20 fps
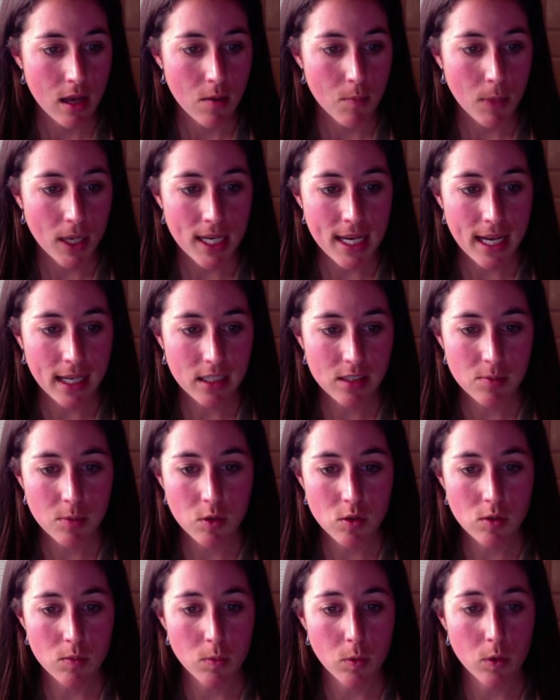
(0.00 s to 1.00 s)
My next
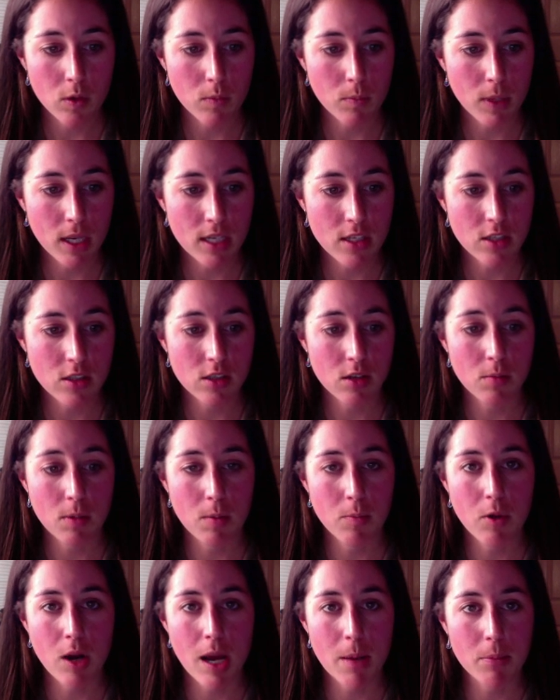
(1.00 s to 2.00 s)
most important pages are my
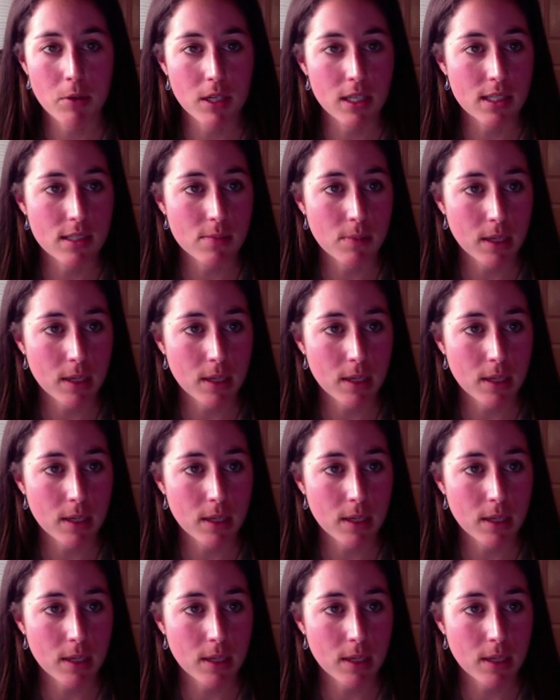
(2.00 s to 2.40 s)
properties,